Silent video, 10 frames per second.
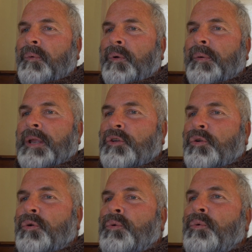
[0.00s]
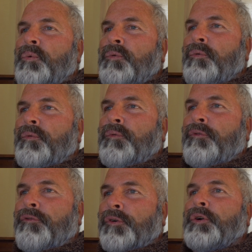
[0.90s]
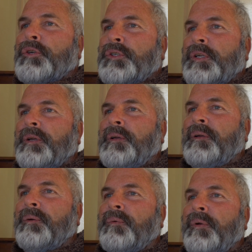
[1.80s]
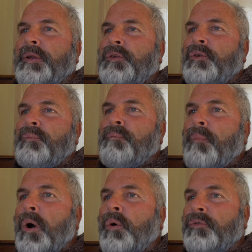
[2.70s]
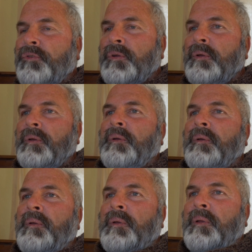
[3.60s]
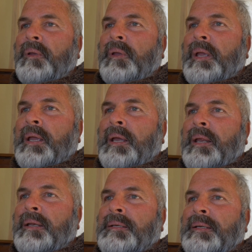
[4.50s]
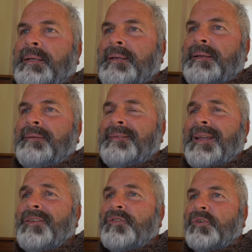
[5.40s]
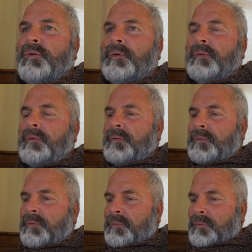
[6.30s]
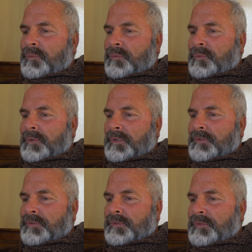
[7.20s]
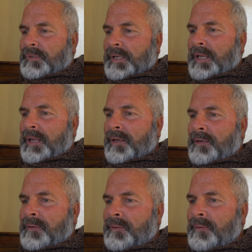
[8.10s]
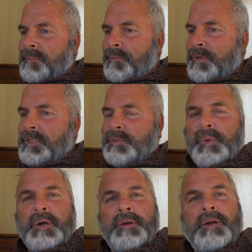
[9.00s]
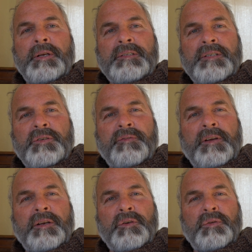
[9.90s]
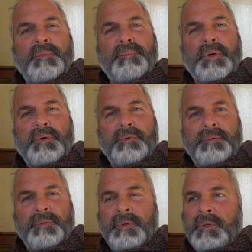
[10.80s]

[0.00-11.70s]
What do I do first? What do I do most? And his answer was, again, pretty spot on. He said, you've got to do them both.